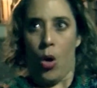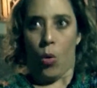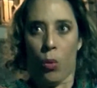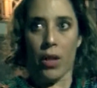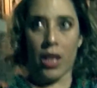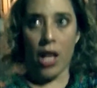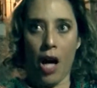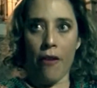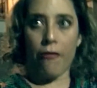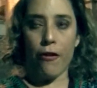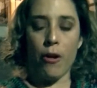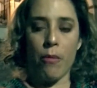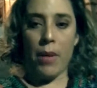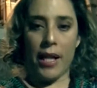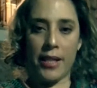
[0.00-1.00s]
with love
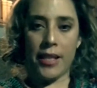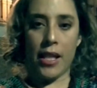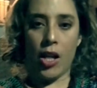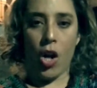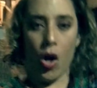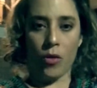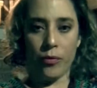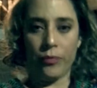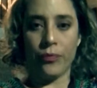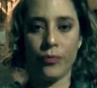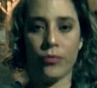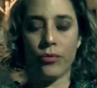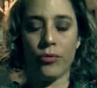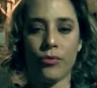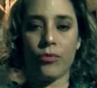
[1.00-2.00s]
from Mexico,
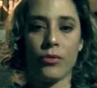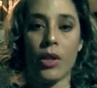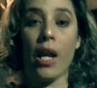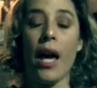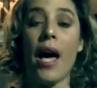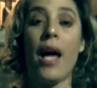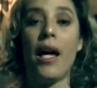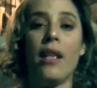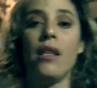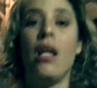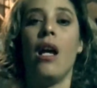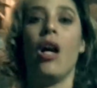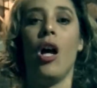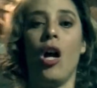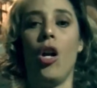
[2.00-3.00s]
and
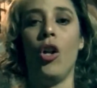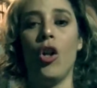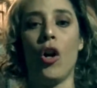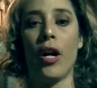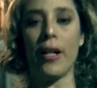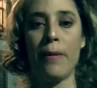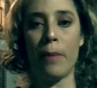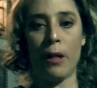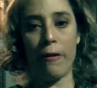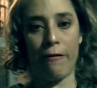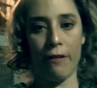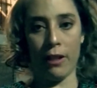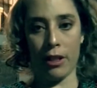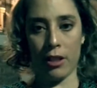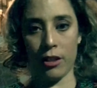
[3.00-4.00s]
Lauren by
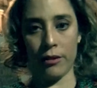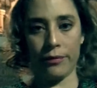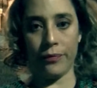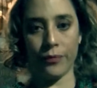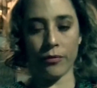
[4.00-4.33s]
Felton.